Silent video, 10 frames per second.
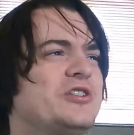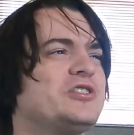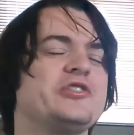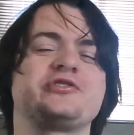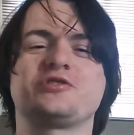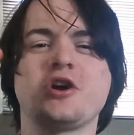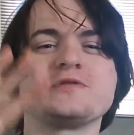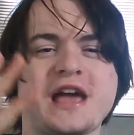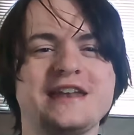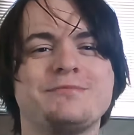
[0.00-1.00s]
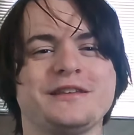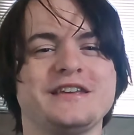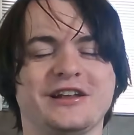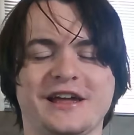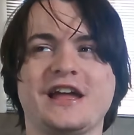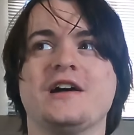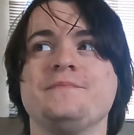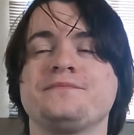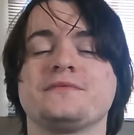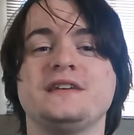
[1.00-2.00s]
Go to any, you know, like
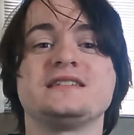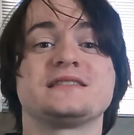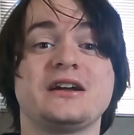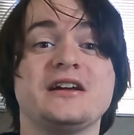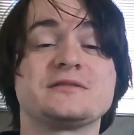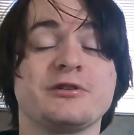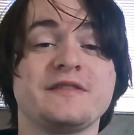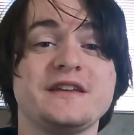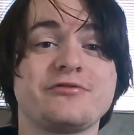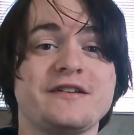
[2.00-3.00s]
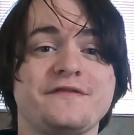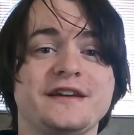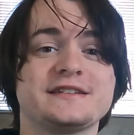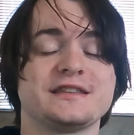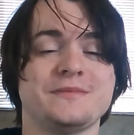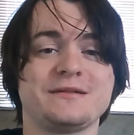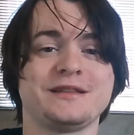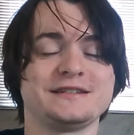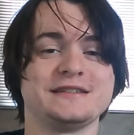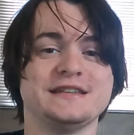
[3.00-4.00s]
there is one of the great things that make
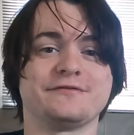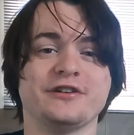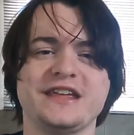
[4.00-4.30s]
places different.